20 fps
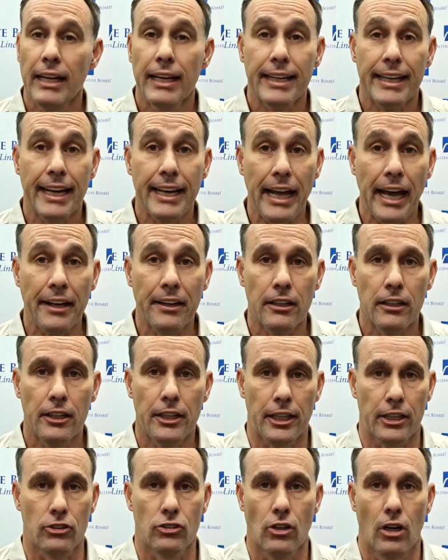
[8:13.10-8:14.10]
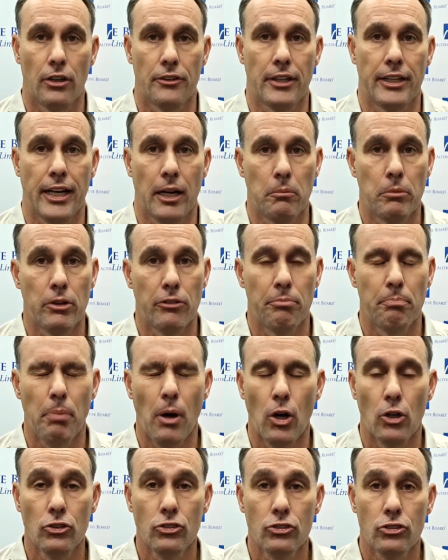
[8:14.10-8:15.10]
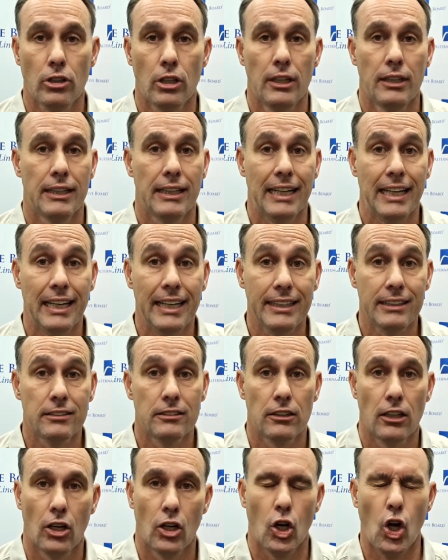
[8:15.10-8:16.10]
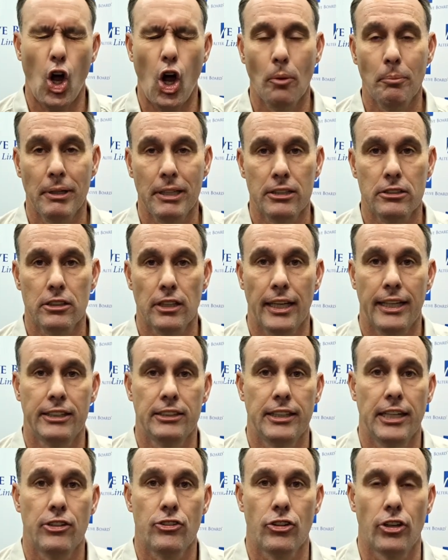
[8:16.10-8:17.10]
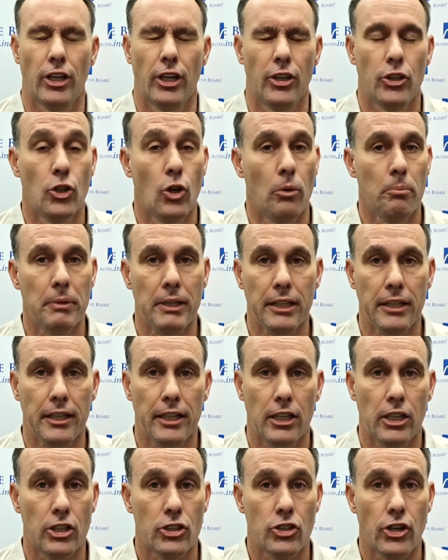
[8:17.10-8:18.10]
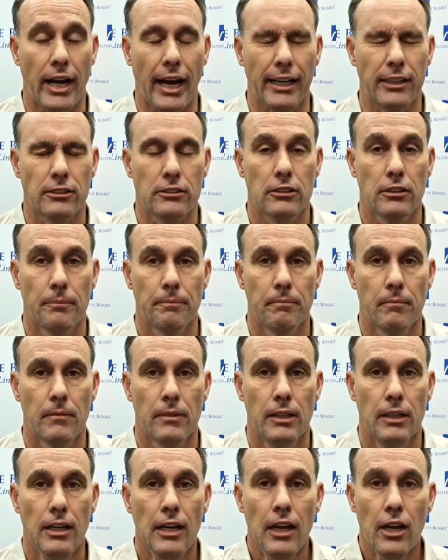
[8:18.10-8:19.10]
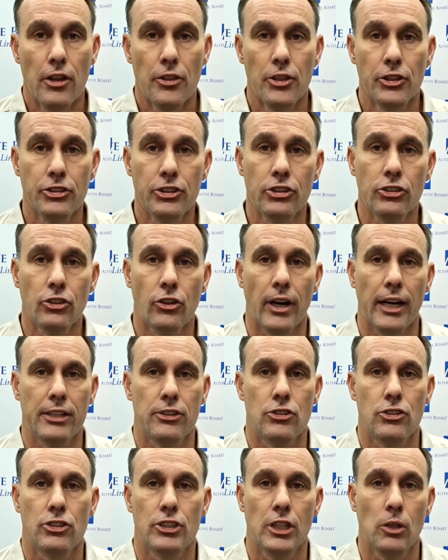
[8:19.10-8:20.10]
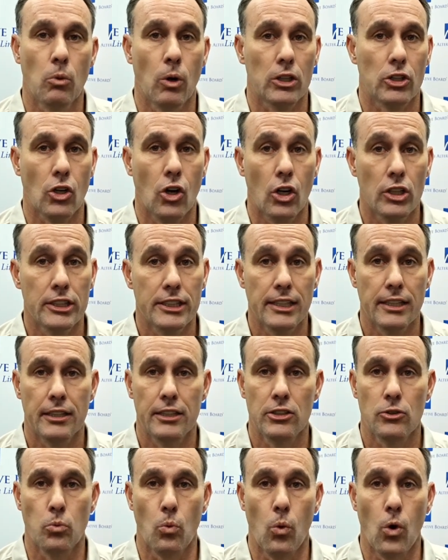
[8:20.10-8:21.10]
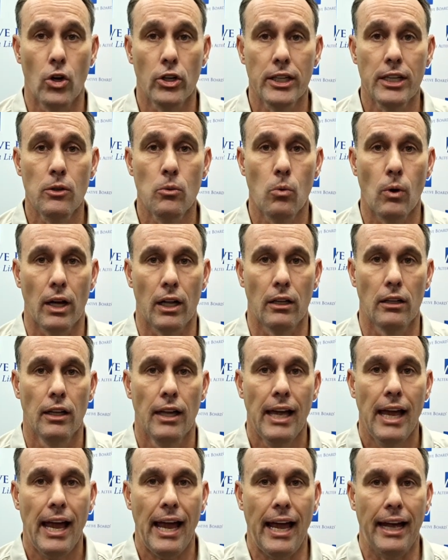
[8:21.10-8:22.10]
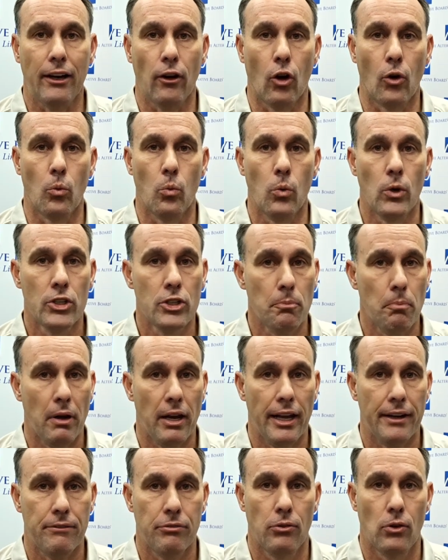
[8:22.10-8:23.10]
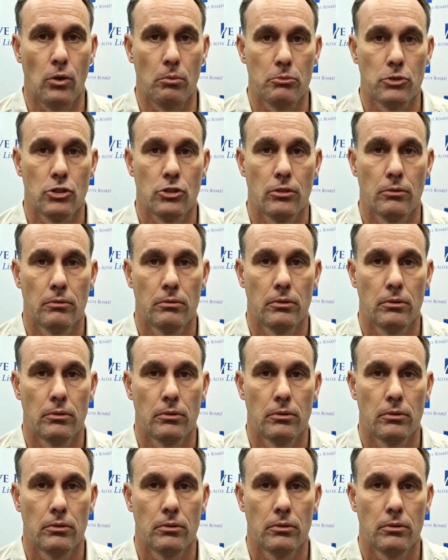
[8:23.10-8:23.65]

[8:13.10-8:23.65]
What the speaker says: Get analytics on the number of posts, clicks, comments, etc. your media attracts. This is great to see what content is working well and on which platforms.